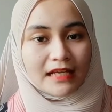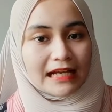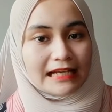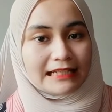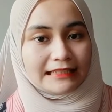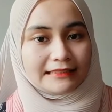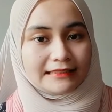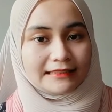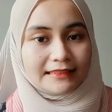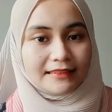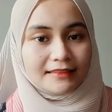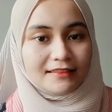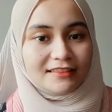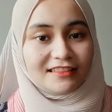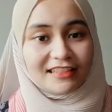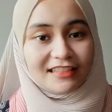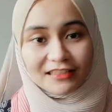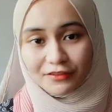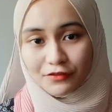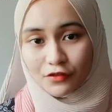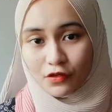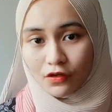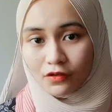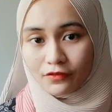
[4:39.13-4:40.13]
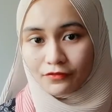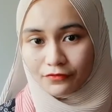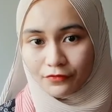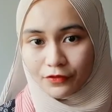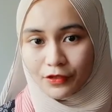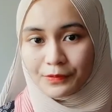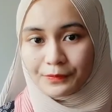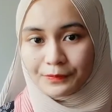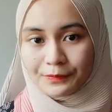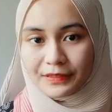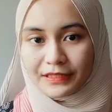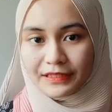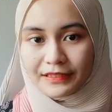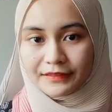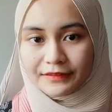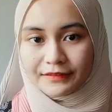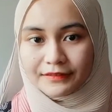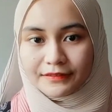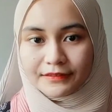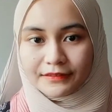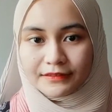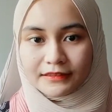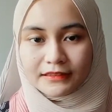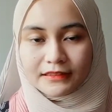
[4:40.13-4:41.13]
I think that's all from me.
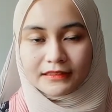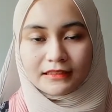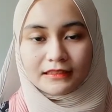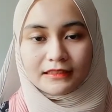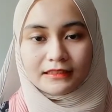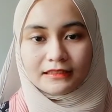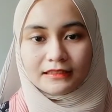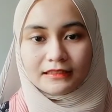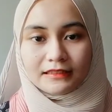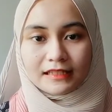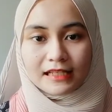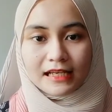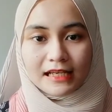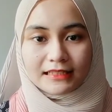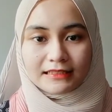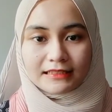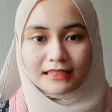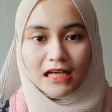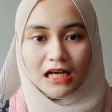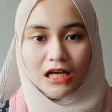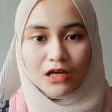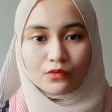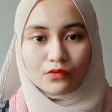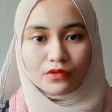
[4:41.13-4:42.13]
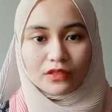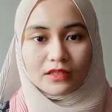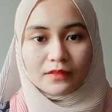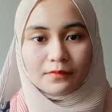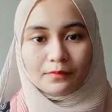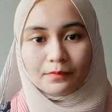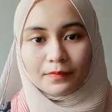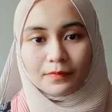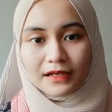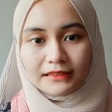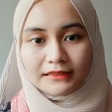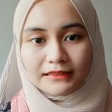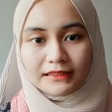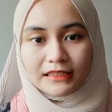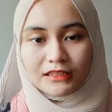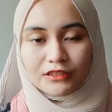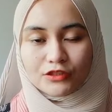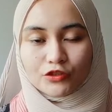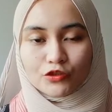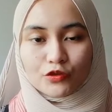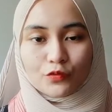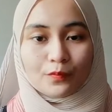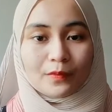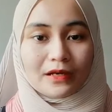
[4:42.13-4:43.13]
Next, I will pass
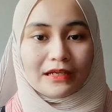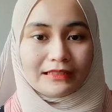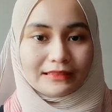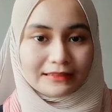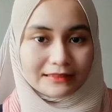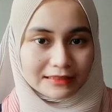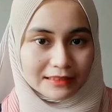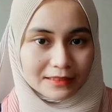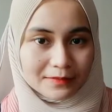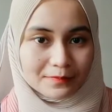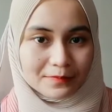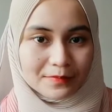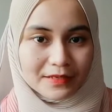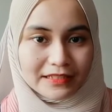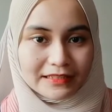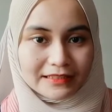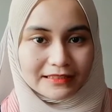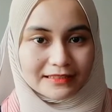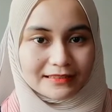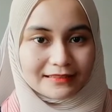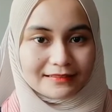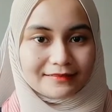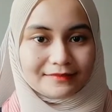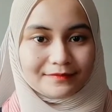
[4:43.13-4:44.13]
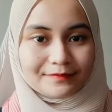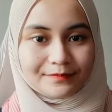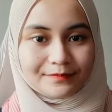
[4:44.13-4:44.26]
it to my teammate.